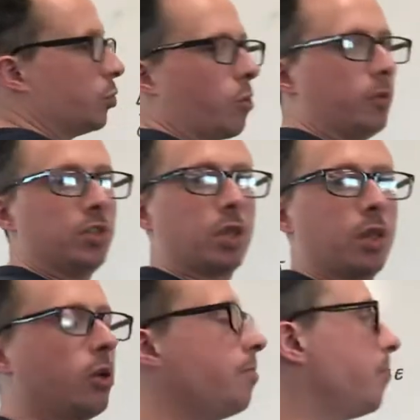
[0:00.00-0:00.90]
what we just
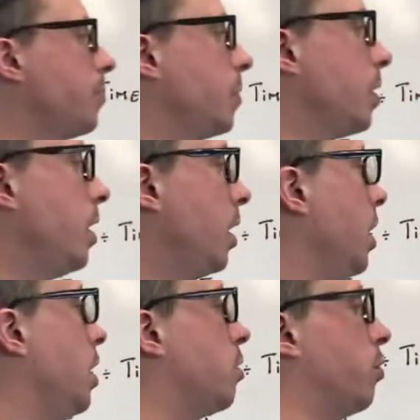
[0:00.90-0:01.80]
learned.
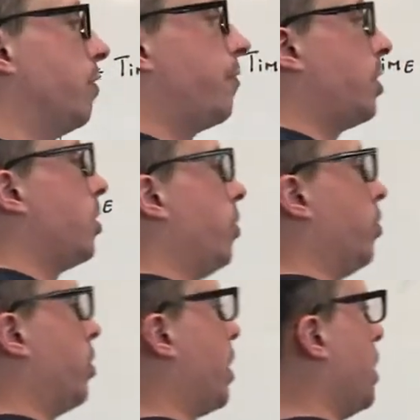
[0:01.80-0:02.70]
So the first thing we
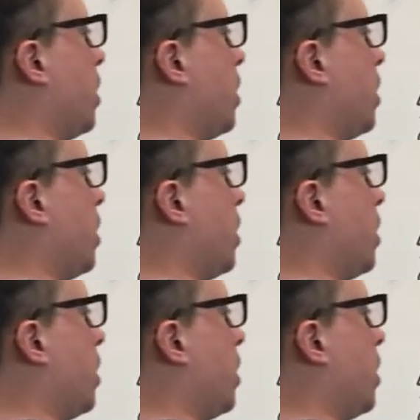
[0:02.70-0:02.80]
look at is